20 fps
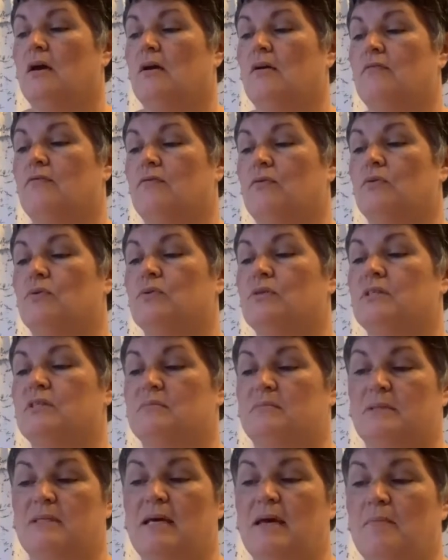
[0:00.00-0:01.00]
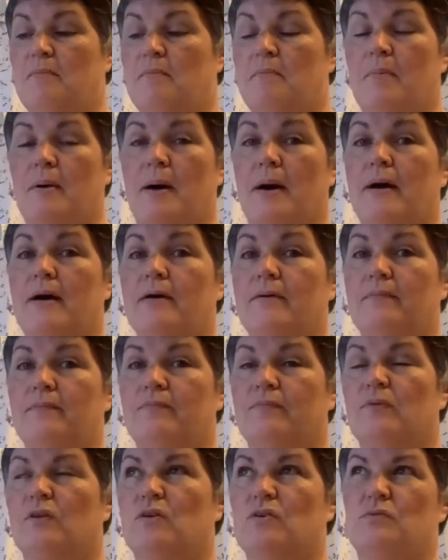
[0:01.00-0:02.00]
for September,
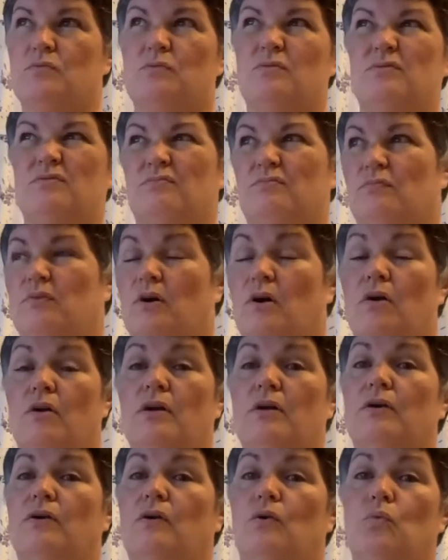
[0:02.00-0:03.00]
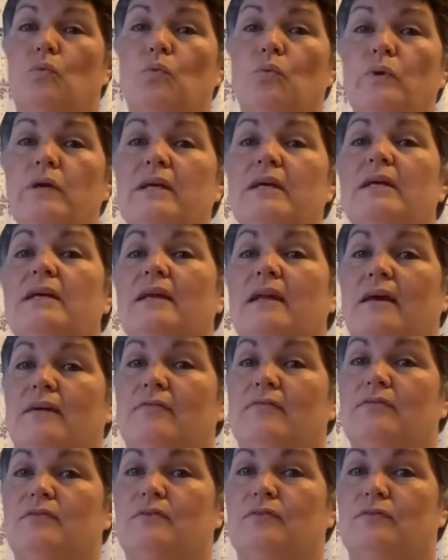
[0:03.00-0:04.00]
because we hardly got a week
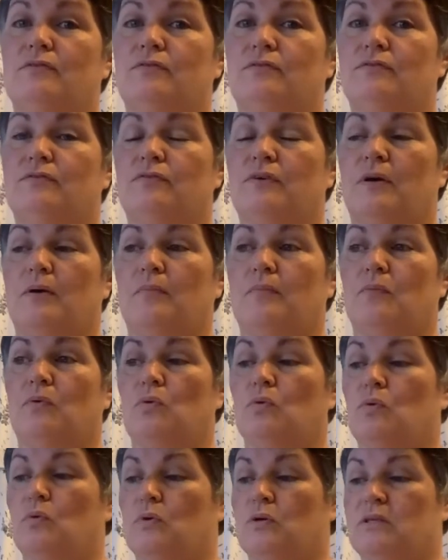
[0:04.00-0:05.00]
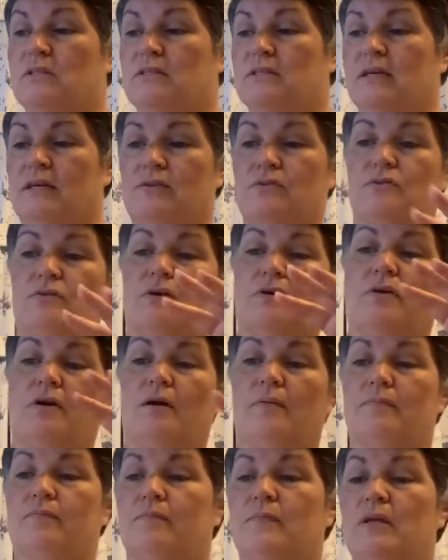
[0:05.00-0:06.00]
left of August now, so
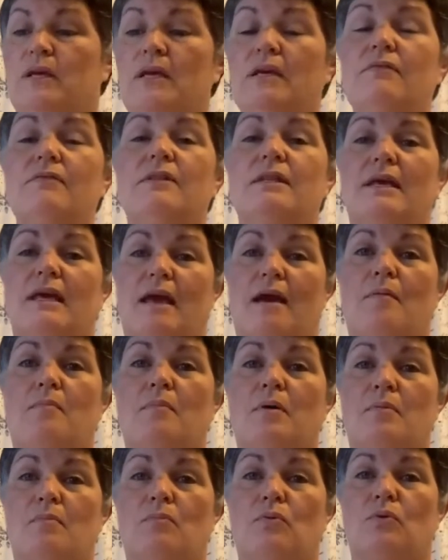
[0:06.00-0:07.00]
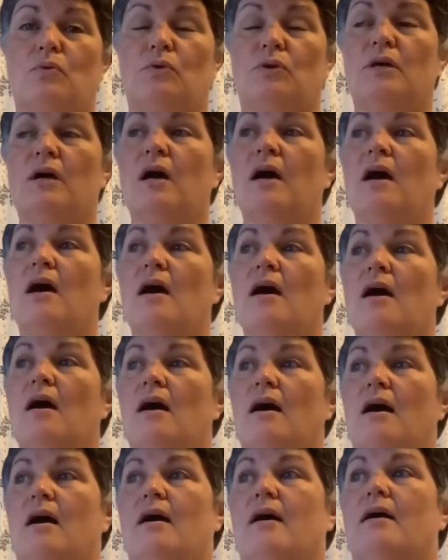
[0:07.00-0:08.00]
even the Kanban board,
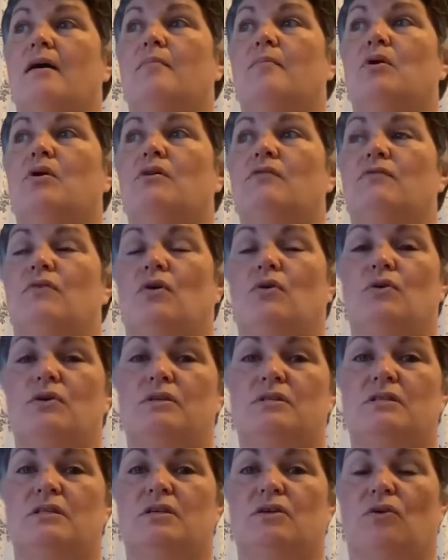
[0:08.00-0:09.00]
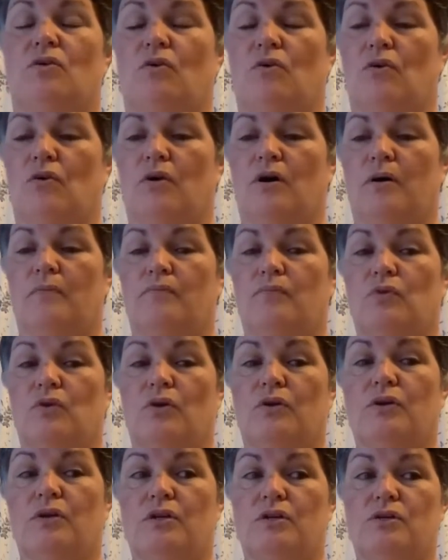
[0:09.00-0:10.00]
I am only focusing. I'm
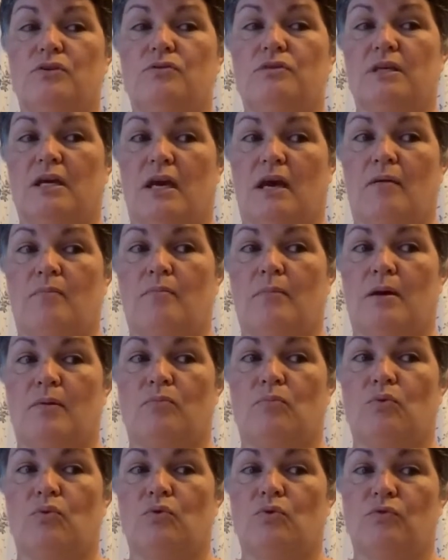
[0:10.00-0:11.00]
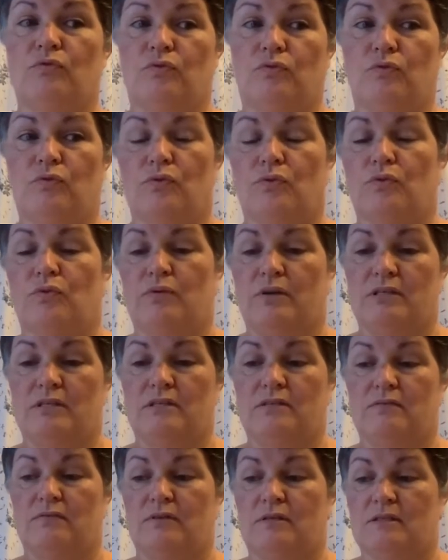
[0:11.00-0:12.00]
not going to use the Kanban board for the
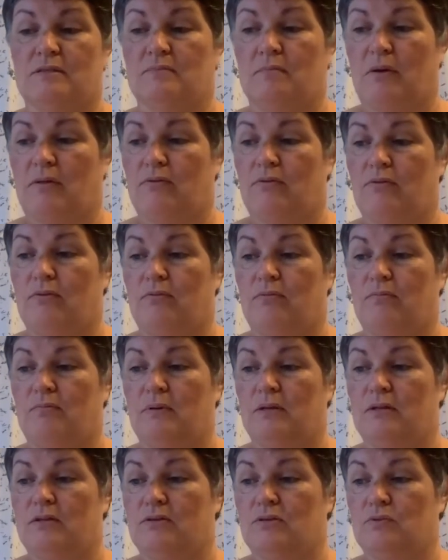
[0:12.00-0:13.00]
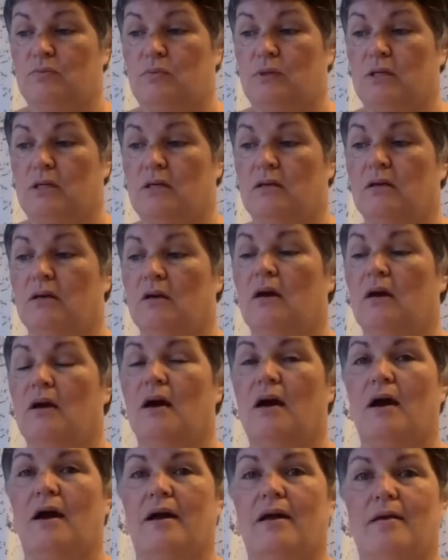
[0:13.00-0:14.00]
rest of this month, being this week.
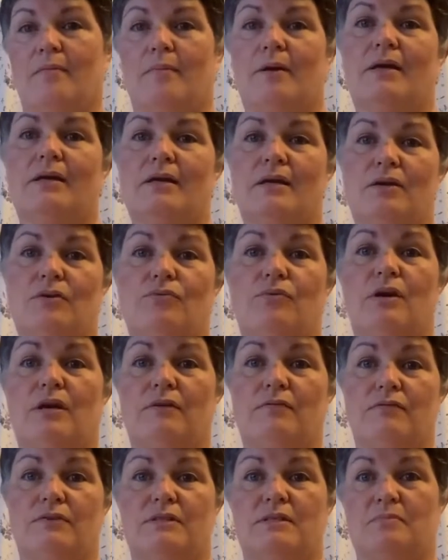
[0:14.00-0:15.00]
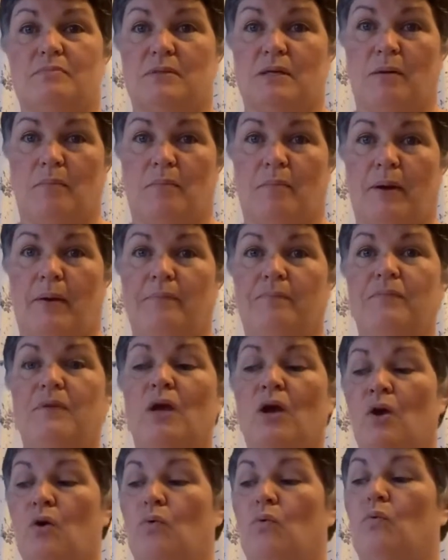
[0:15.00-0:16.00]
I am getting it ready for September
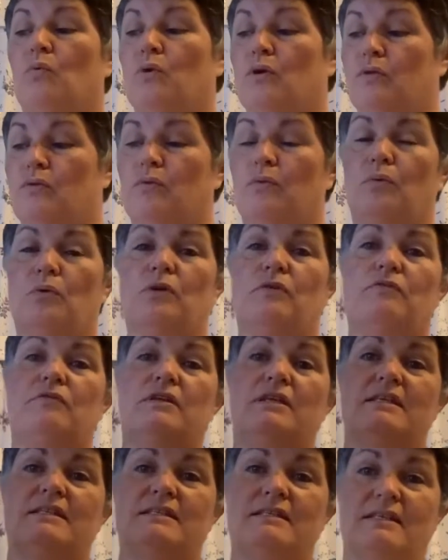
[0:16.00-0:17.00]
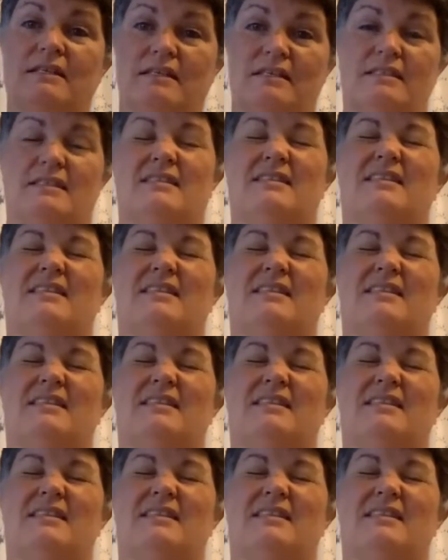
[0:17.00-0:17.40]
with all of these things.